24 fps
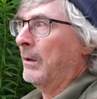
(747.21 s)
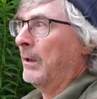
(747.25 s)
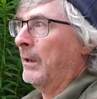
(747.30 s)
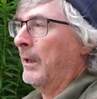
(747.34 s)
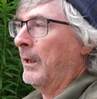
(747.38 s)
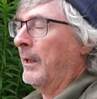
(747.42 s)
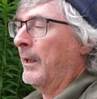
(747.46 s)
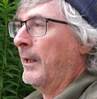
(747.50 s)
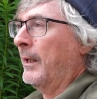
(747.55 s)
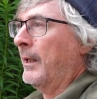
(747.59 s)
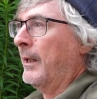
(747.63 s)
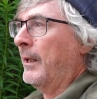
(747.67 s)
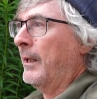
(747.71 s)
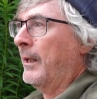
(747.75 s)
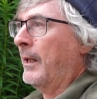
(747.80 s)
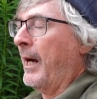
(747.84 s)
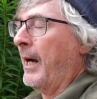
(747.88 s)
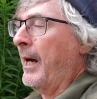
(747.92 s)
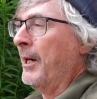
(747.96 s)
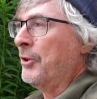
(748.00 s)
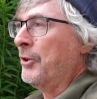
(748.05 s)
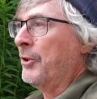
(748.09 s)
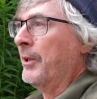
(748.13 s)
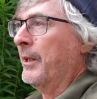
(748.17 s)
Uh,
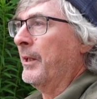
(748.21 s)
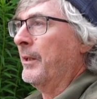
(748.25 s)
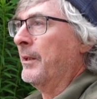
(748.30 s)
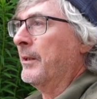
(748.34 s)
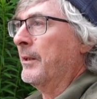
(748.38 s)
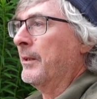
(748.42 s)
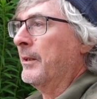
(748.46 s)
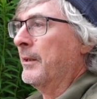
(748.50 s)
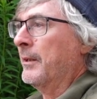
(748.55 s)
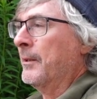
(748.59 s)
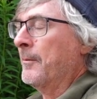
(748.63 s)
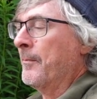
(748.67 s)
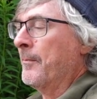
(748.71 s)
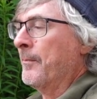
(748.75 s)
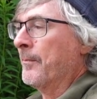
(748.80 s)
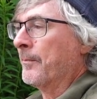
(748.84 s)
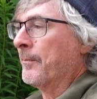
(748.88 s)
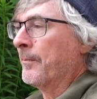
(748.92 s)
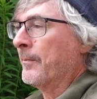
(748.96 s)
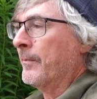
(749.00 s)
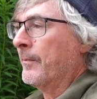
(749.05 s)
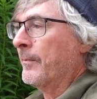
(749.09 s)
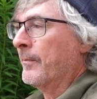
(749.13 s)
actually, the um,